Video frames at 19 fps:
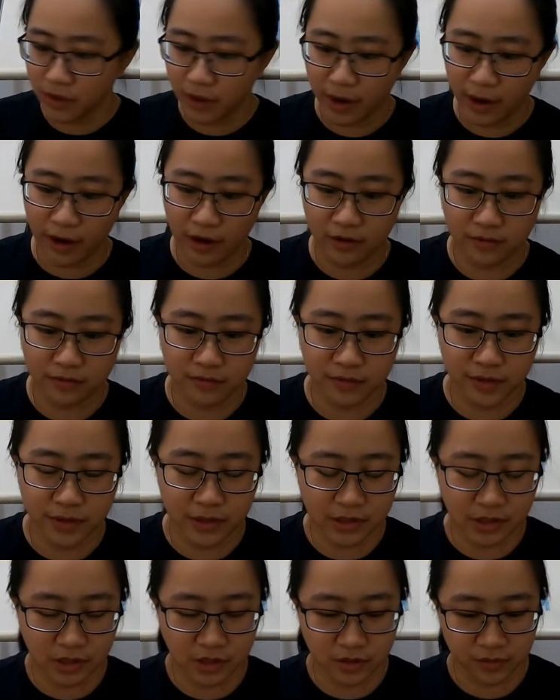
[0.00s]
have
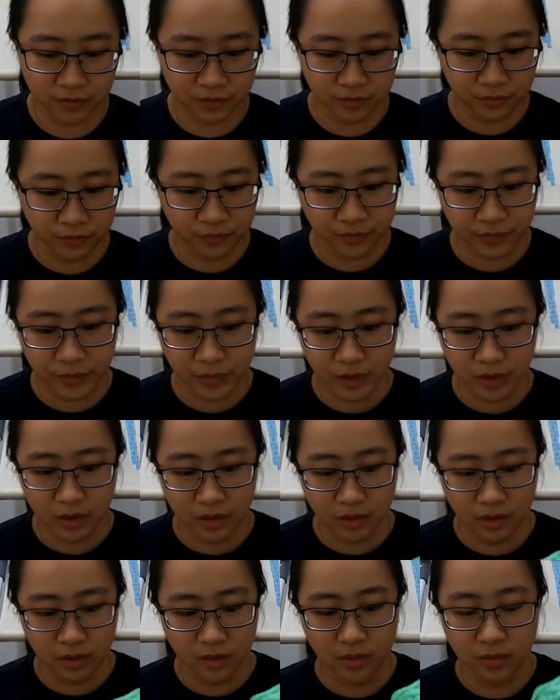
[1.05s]
this
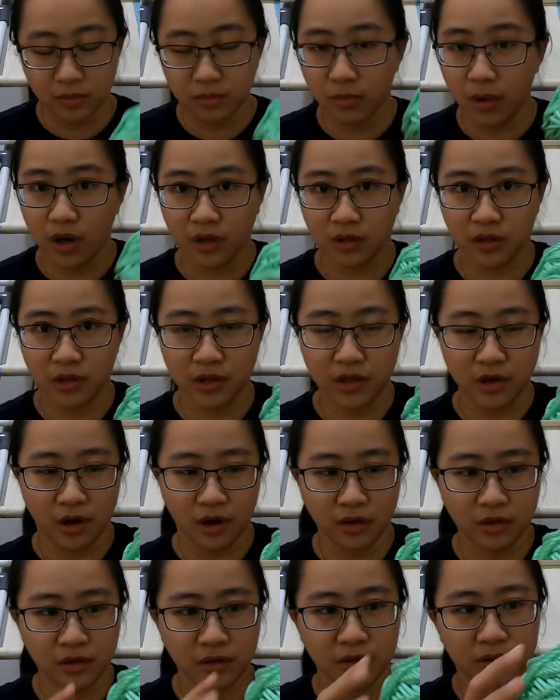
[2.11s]
marly
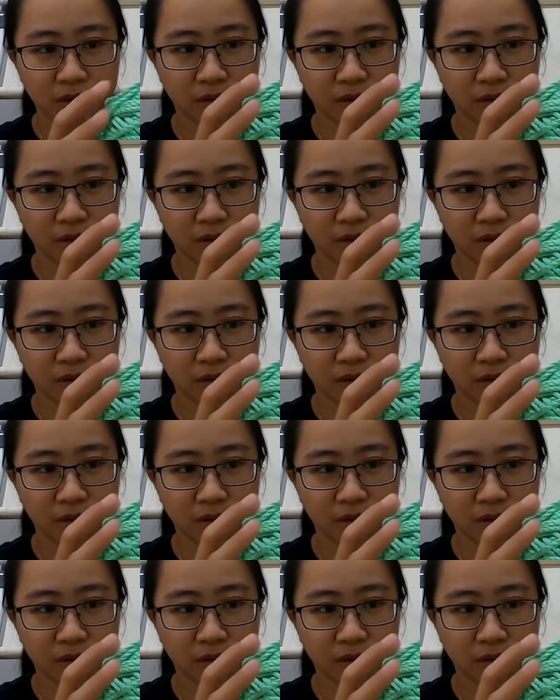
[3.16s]
yarn.